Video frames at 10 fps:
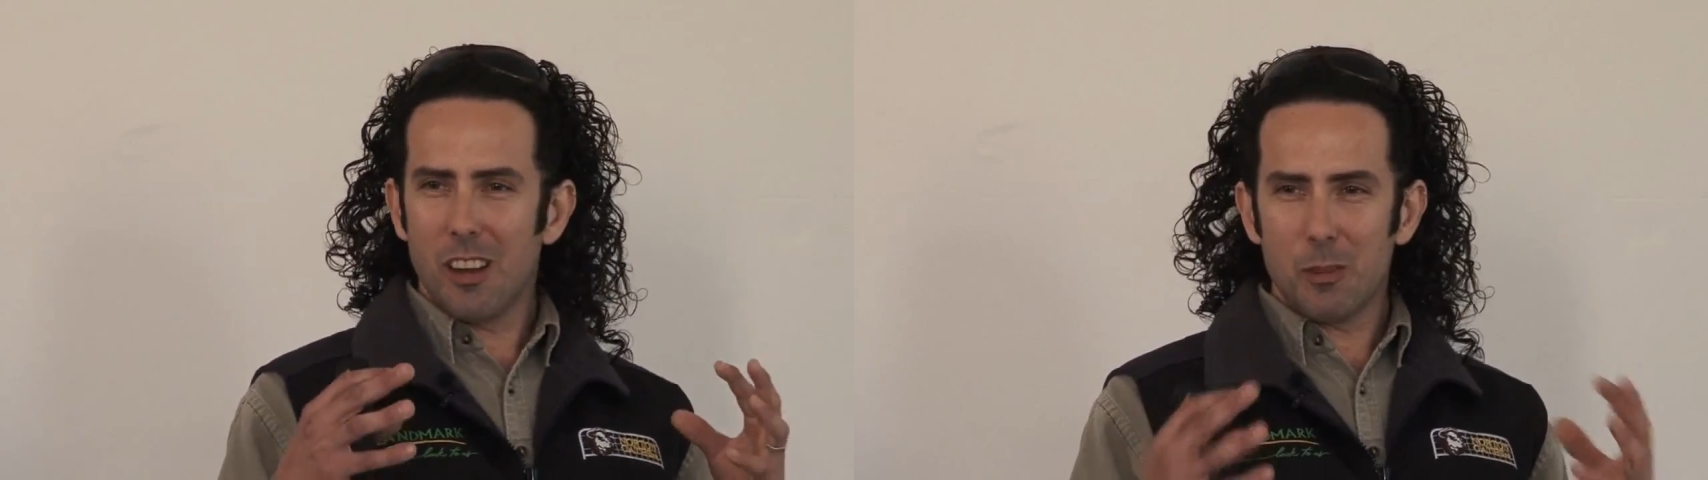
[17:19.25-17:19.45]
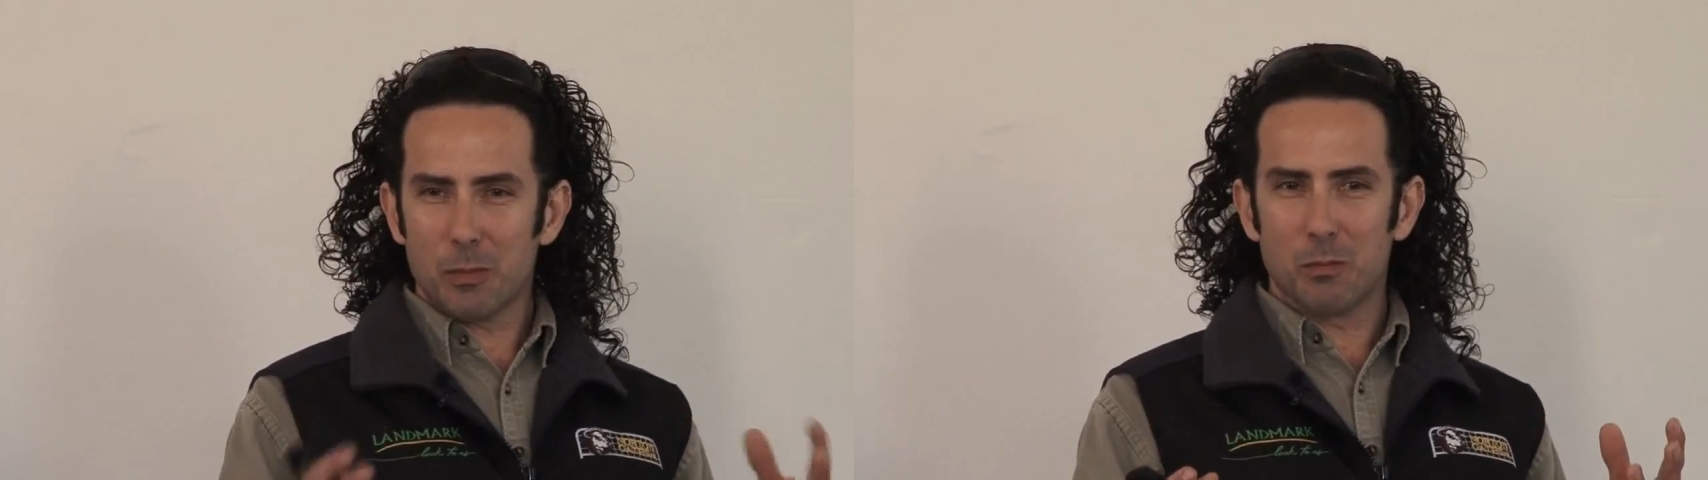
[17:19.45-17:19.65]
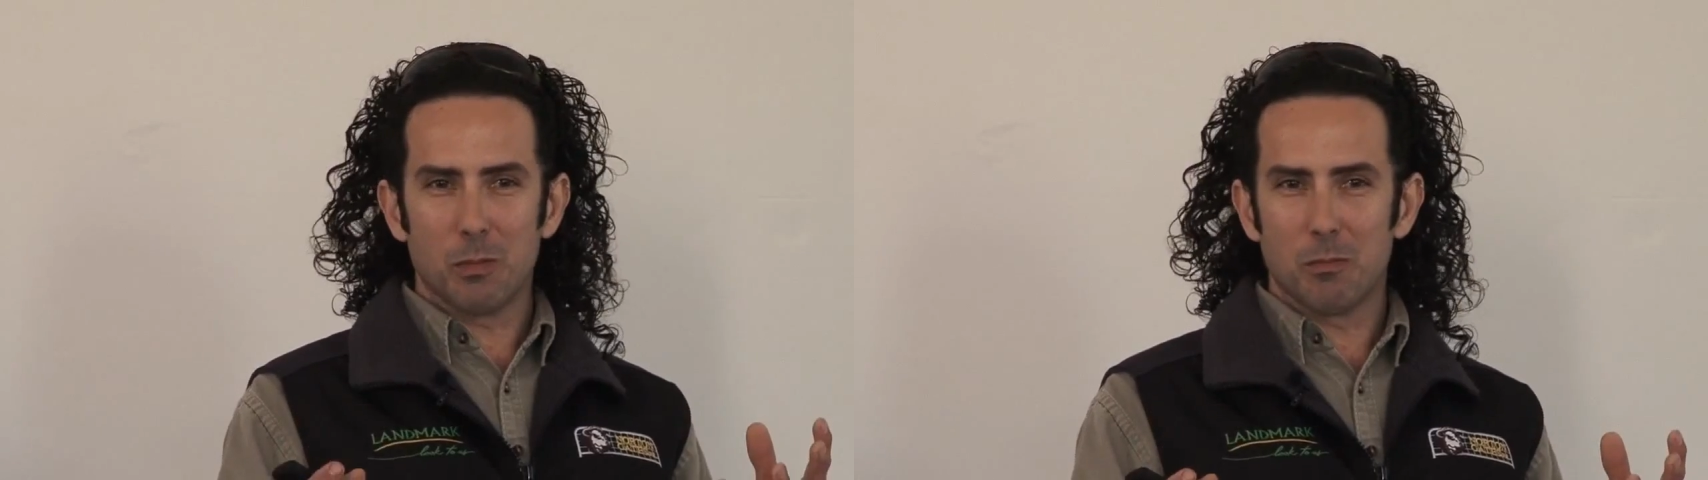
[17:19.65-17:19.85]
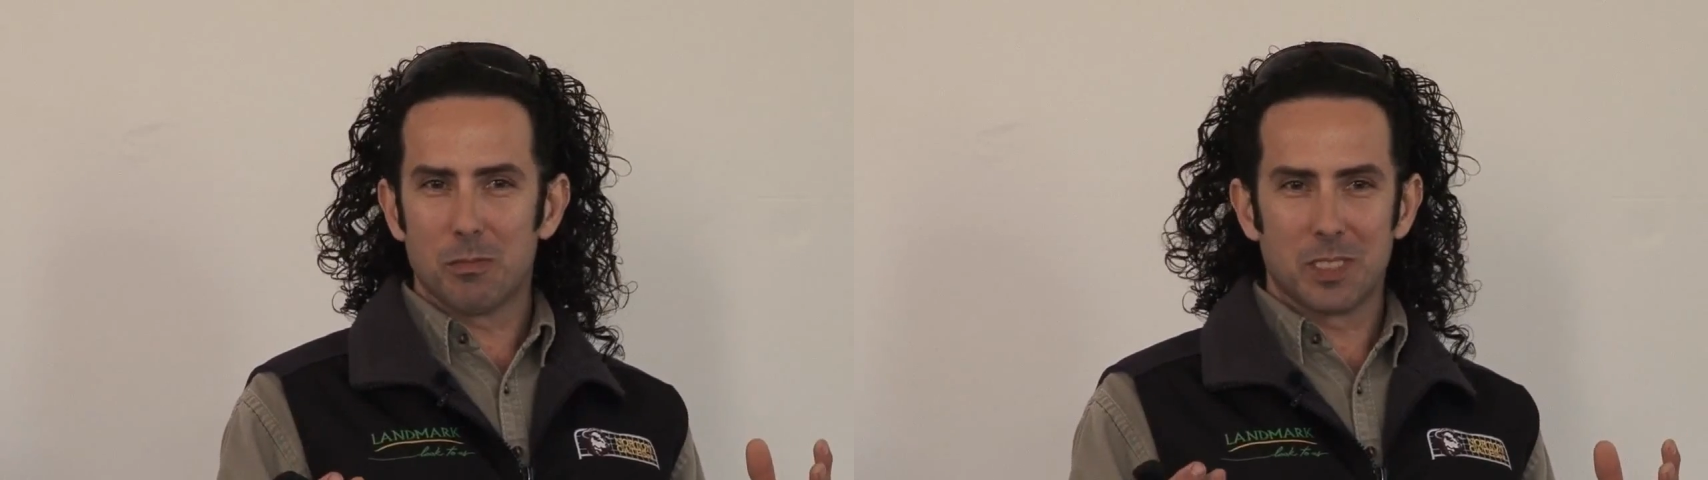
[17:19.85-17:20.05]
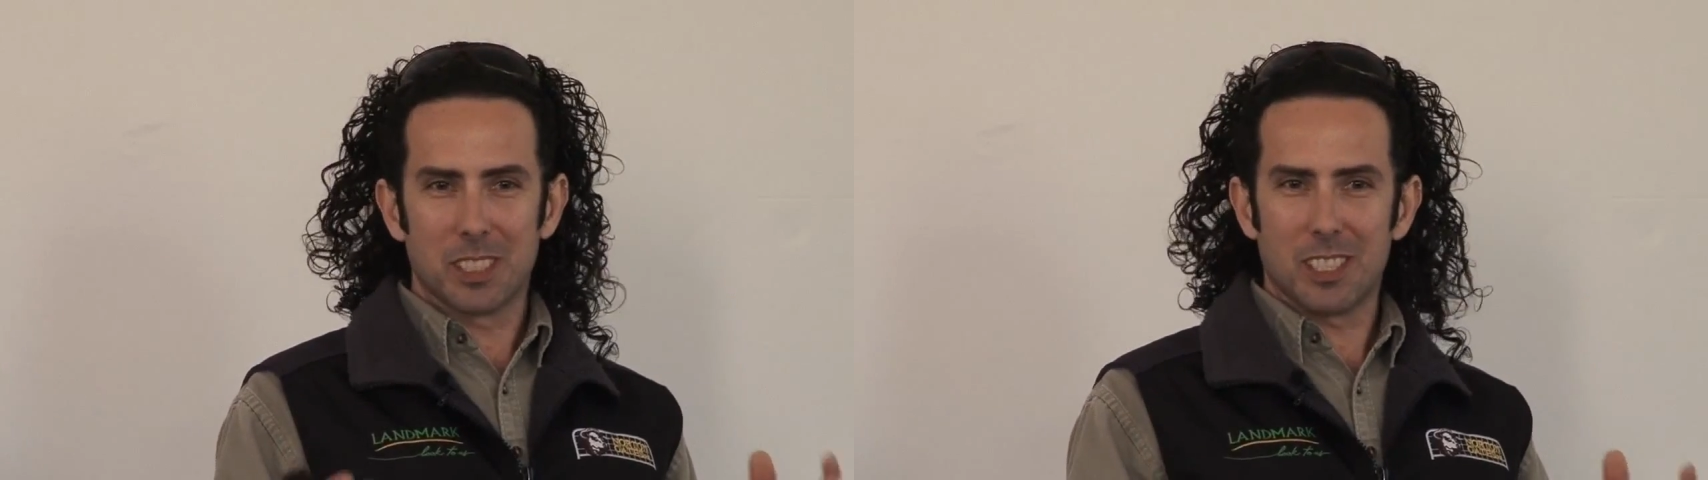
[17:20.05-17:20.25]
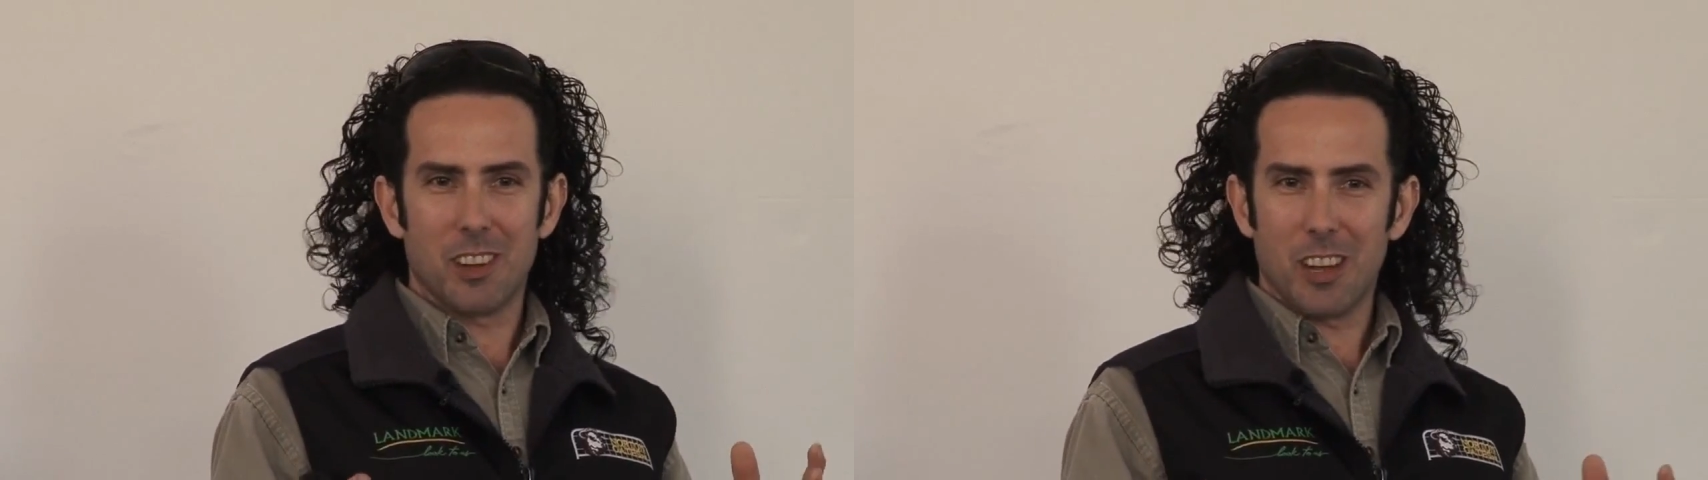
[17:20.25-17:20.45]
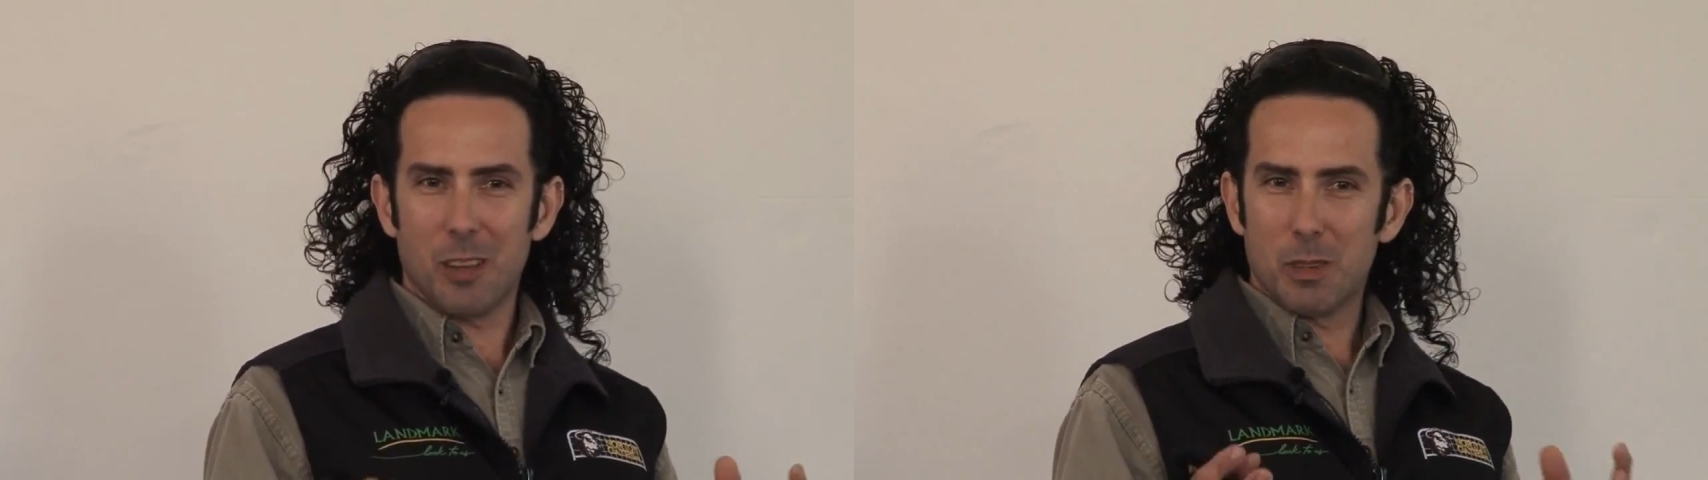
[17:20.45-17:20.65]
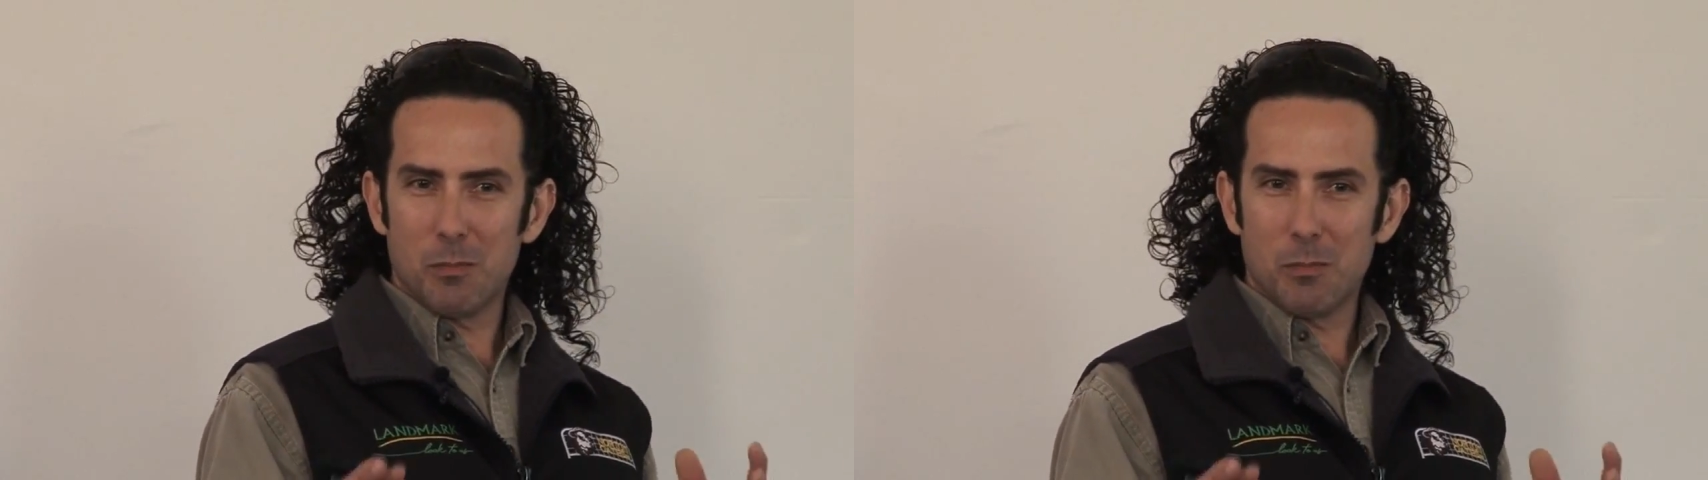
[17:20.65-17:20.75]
optimum time